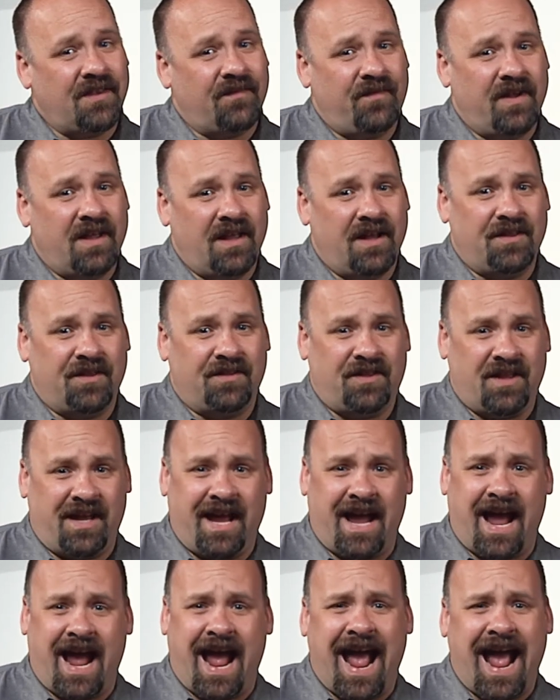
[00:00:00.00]
feeling that they
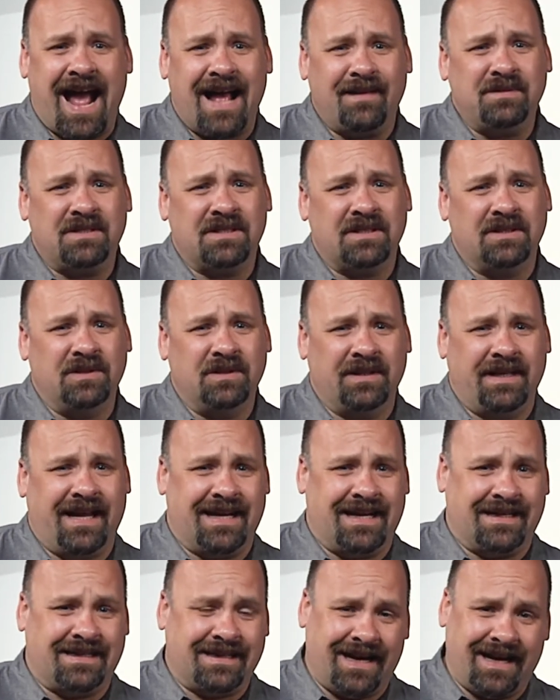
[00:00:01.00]
absolutely
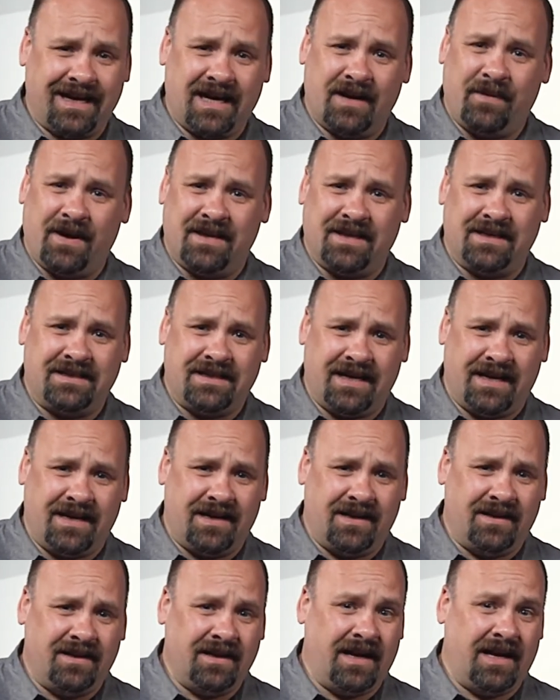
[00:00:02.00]
had a tiger by the
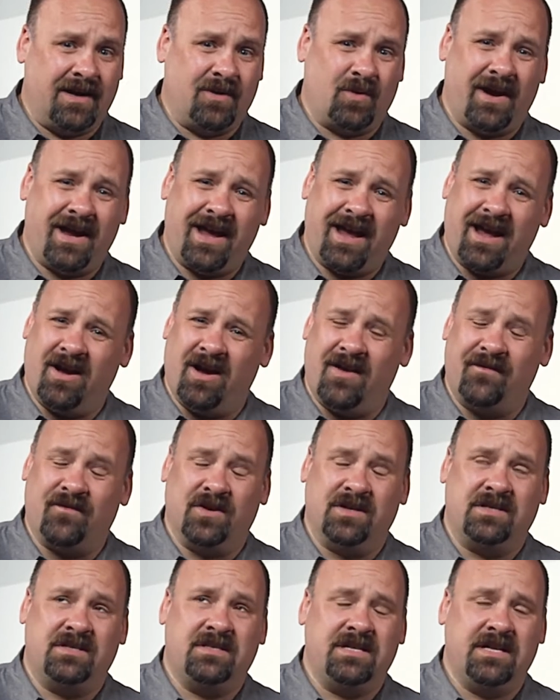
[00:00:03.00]
tail and were hanging on
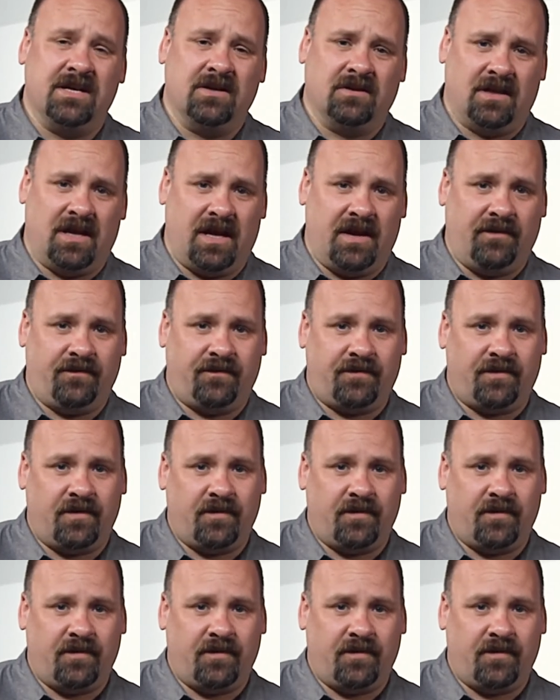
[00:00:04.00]
for dear life.